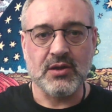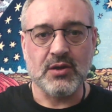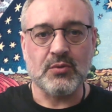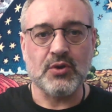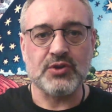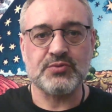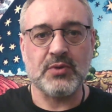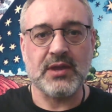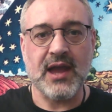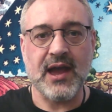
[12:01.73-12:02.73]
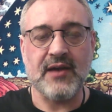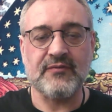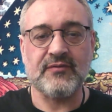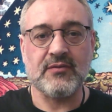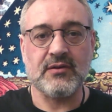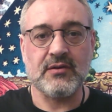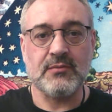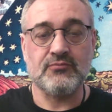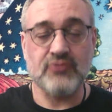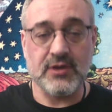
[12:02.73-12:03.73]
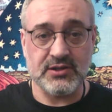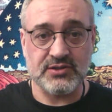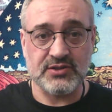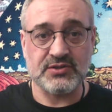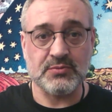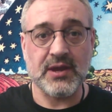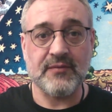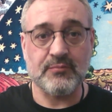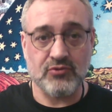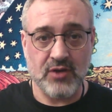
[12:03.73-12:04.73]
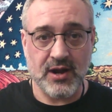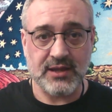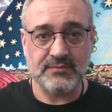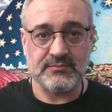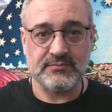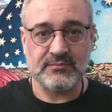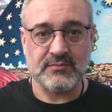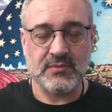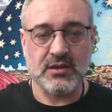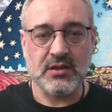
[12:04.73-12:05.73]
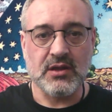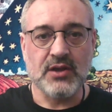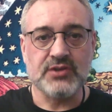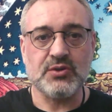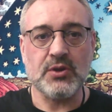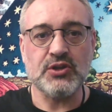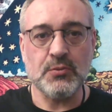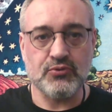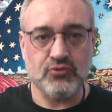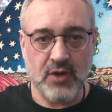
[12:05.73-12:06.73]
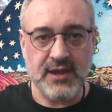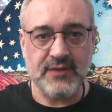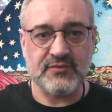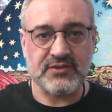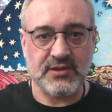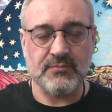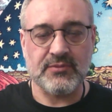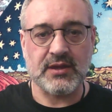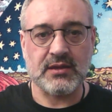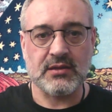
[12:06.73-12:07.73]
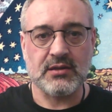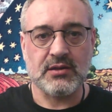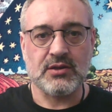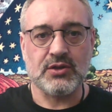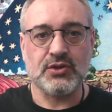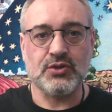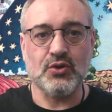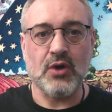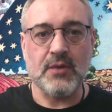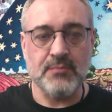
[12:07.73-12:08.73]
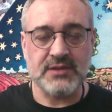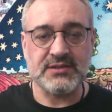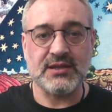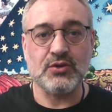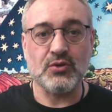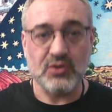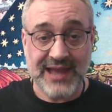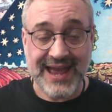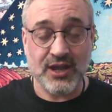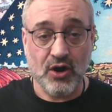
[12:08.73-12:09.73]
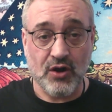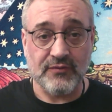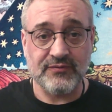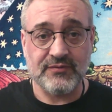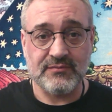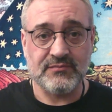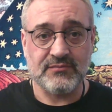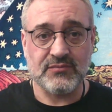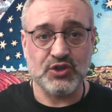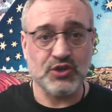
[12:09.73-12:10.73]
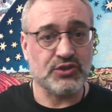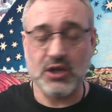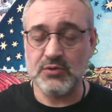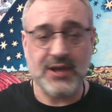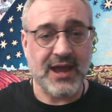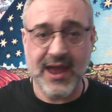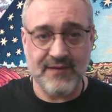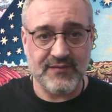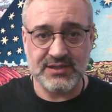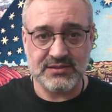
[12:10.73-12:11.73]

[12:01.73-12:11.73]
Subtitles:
was we have predators and we have prey. So when you pray for something, you're admitting your lack of. You don't have it.